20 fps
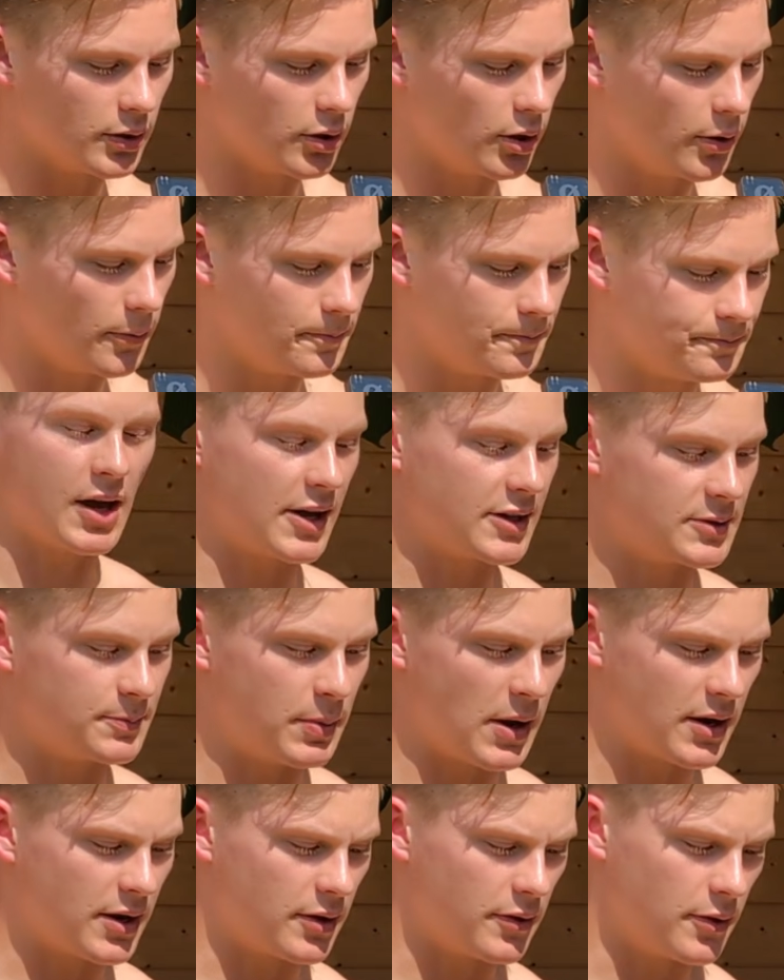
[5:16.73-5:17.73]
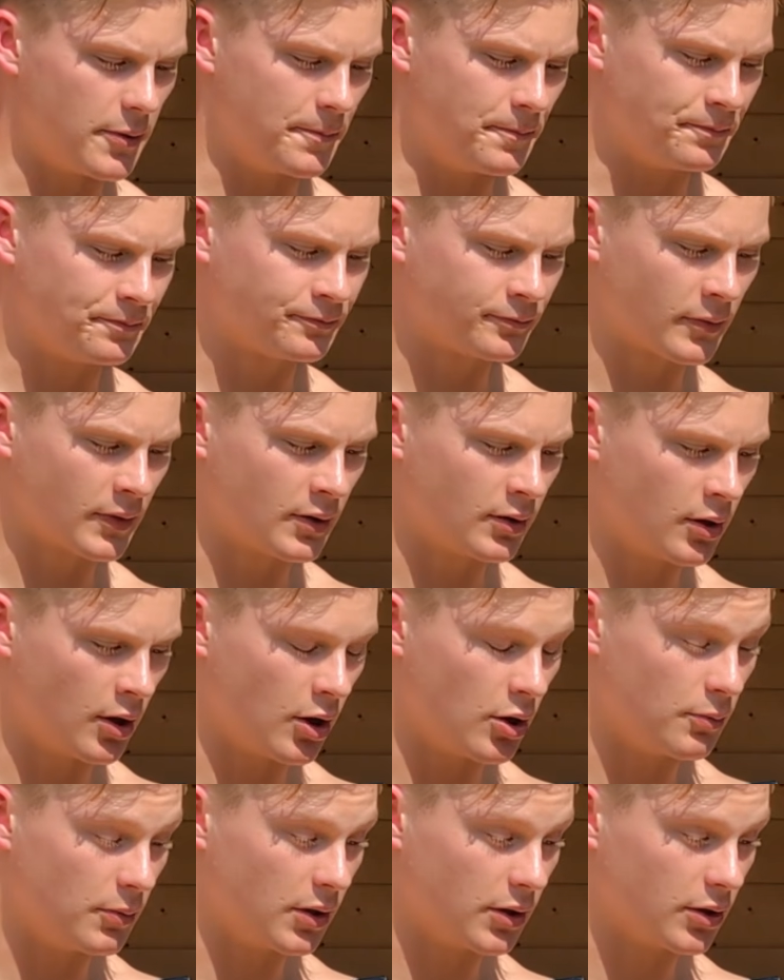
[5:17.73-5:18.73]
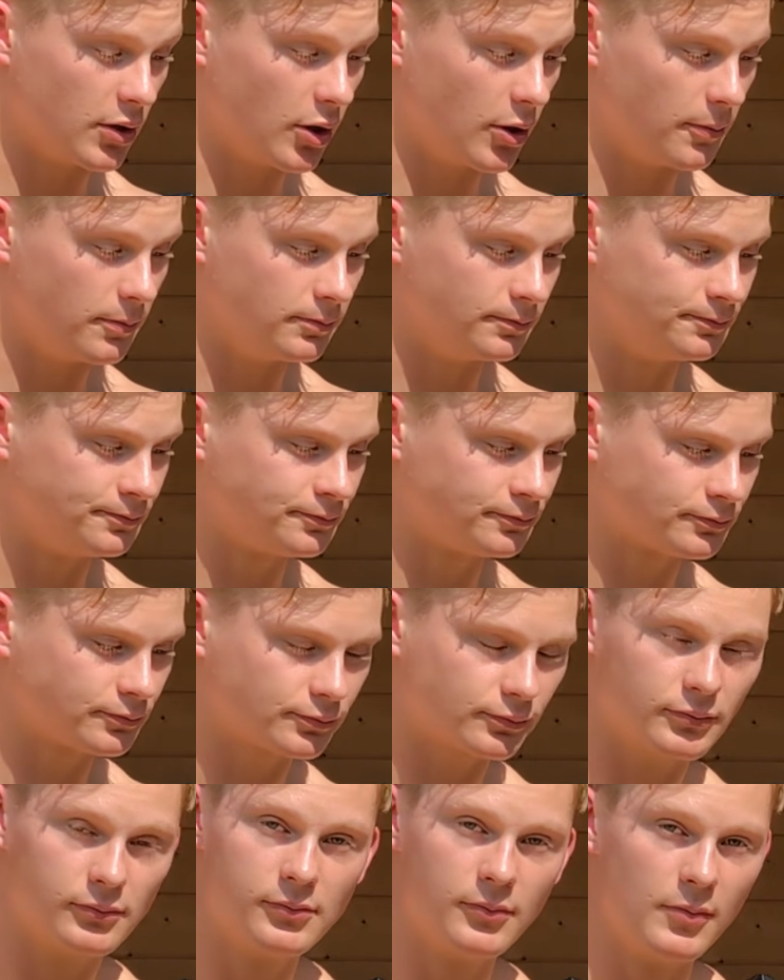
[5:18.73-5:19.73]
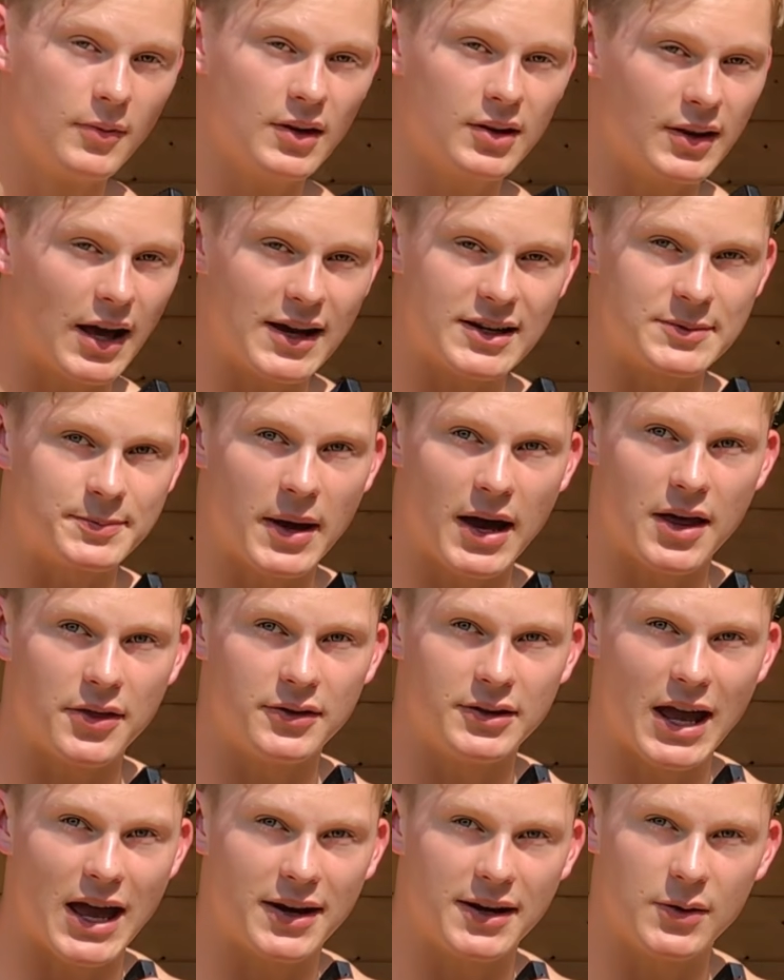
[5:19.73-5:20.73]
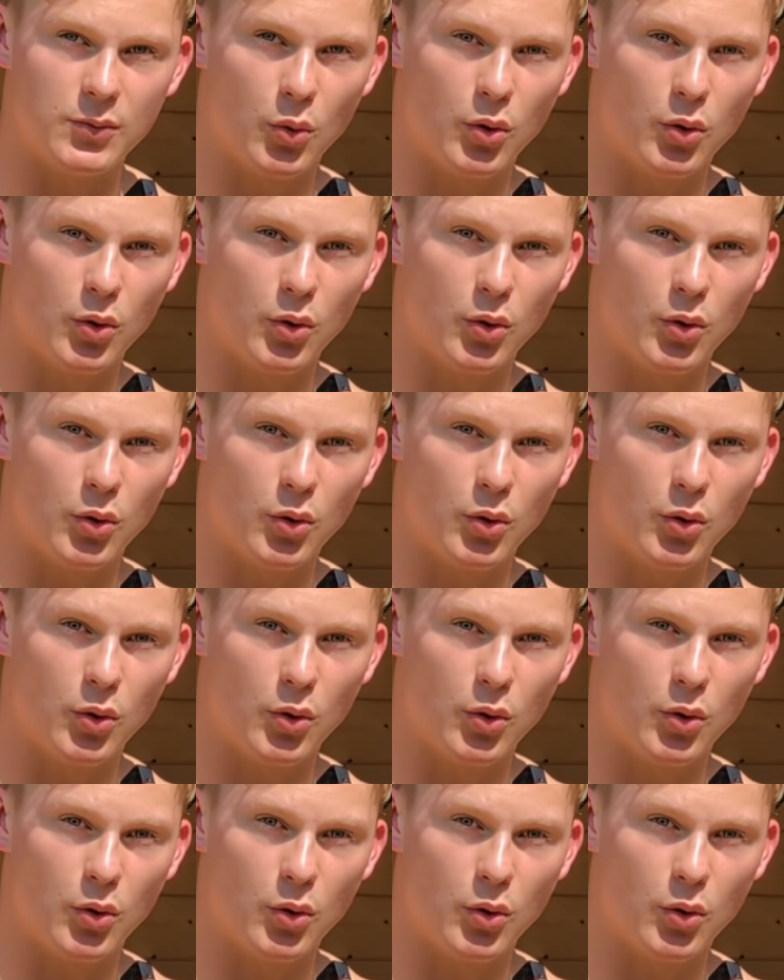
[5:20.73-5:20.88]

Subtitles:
God, that is better than, oh my God. That is better than any